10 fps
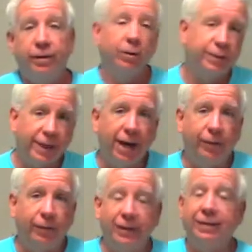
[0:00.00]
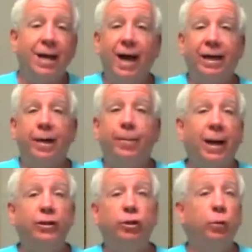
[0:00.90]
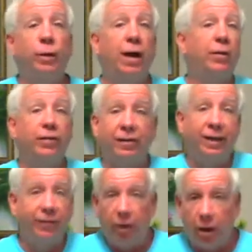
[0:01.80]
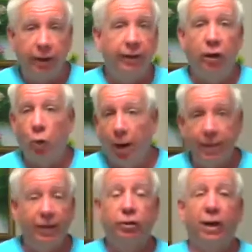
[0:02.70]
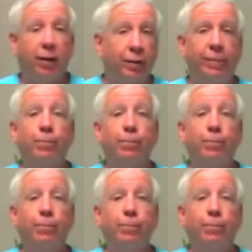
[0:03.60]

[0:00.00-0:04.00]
you're safe. He's not going to bite you without the sleeve on and the equipment generally.